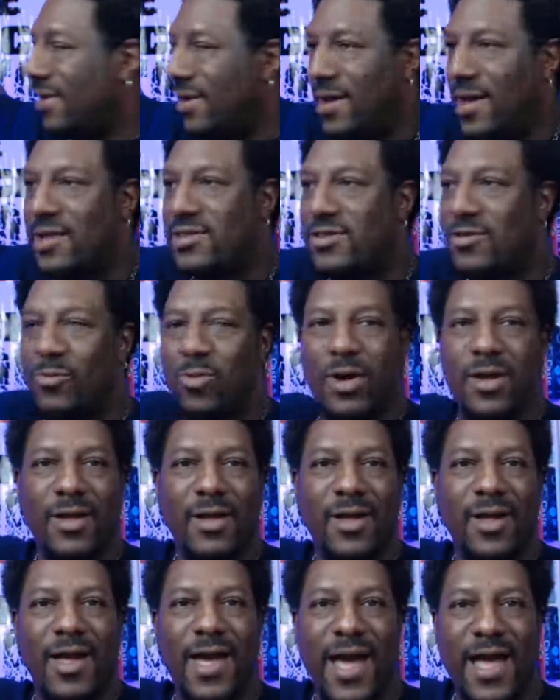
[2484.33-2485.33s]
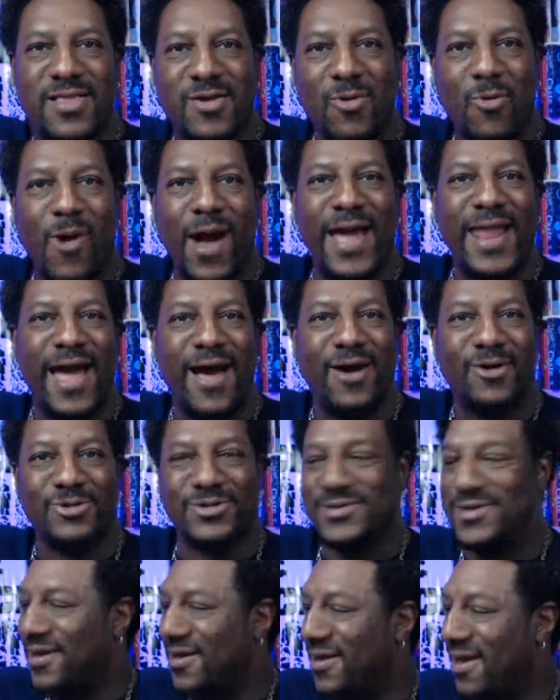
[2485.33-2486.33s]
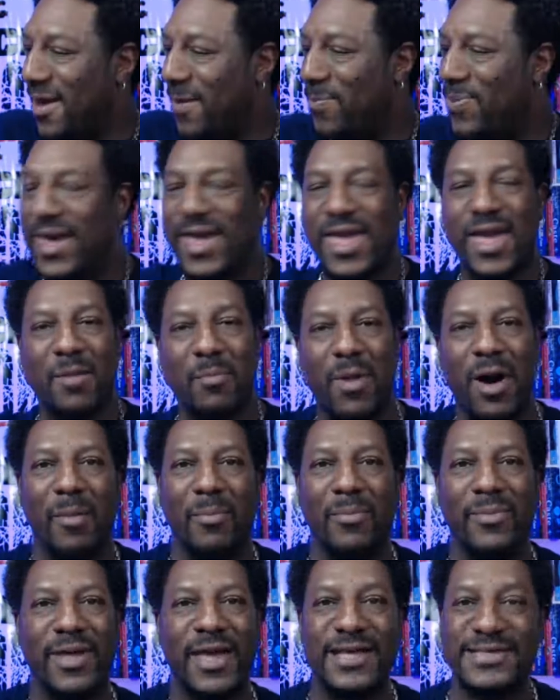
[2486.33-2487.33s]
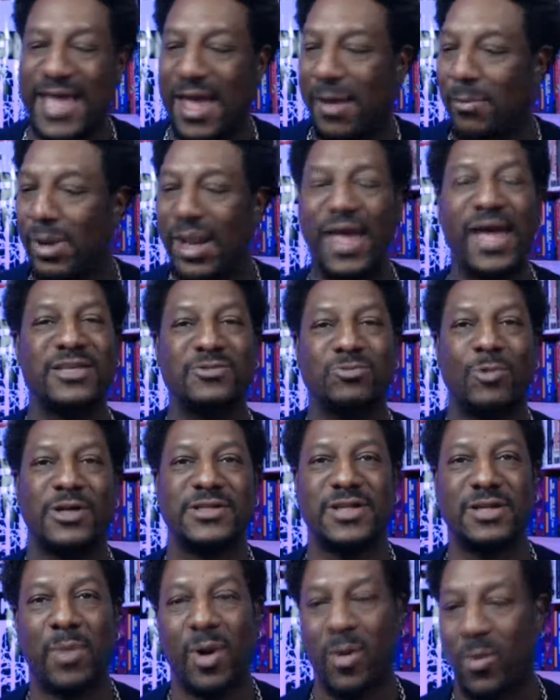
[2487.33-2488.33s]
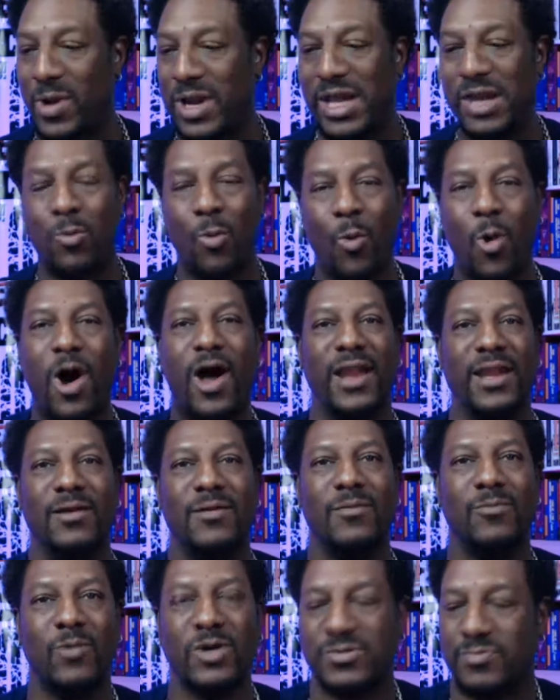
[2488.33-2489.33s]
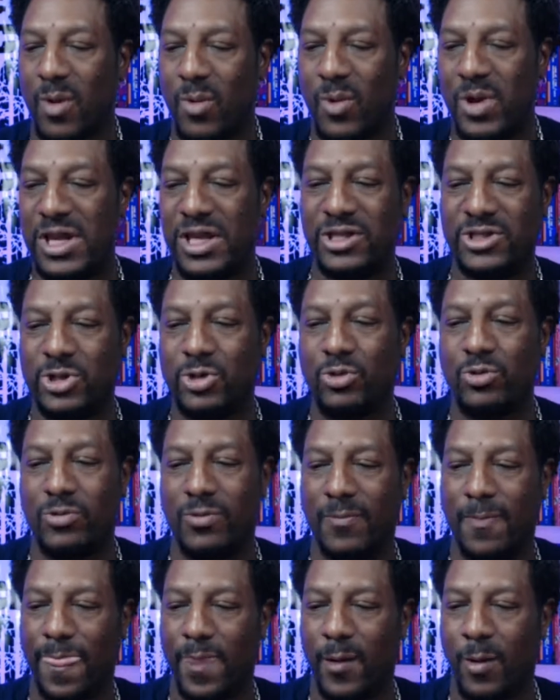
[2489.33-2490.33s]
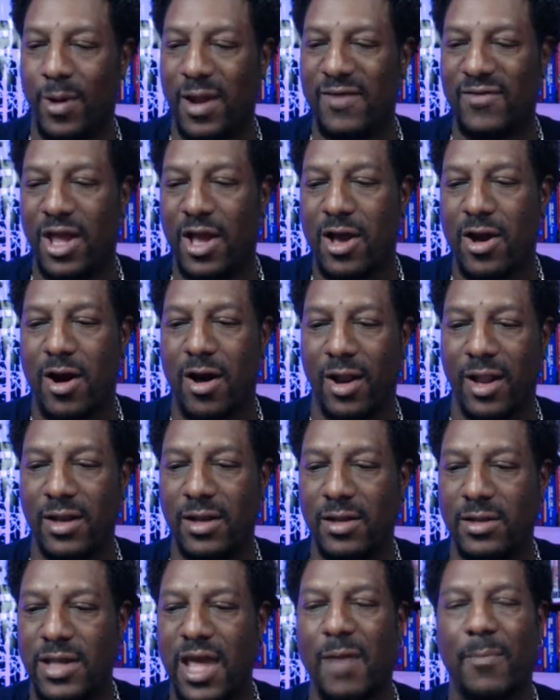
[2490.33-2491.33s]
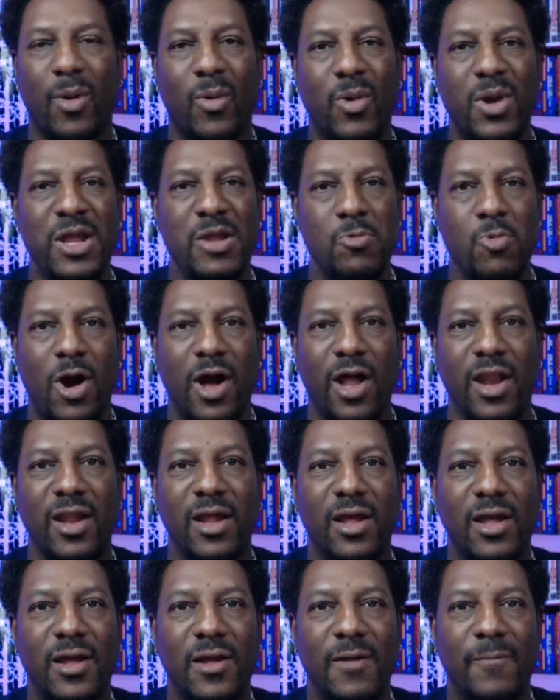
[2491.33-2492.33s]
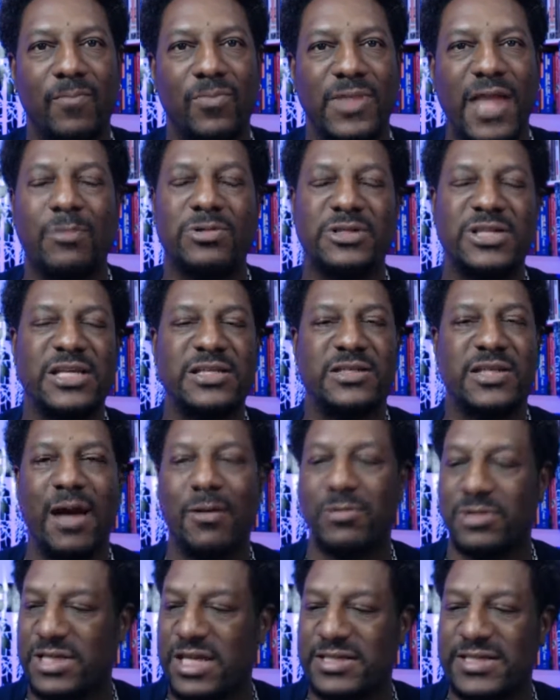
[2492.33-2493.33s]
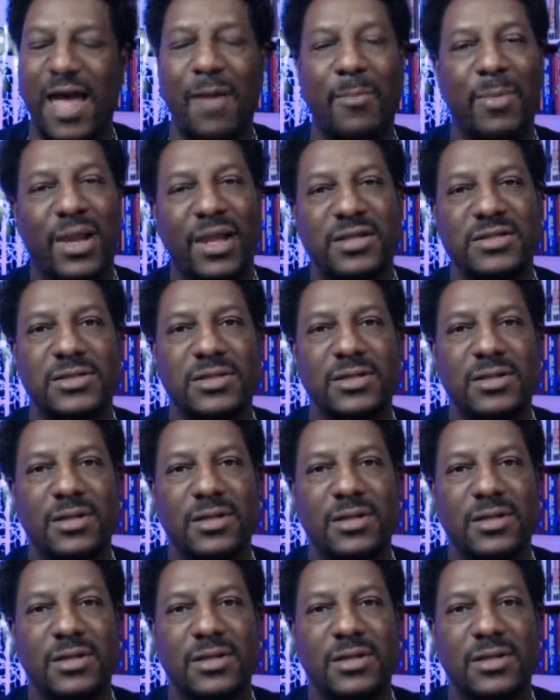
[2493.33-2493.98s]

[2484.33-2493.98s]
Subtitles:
at the White House and pick him up. His ambulance was a Marine 1, was Marine 2, or whatever they call it. Yeah, Marine 1. That was his ambulance.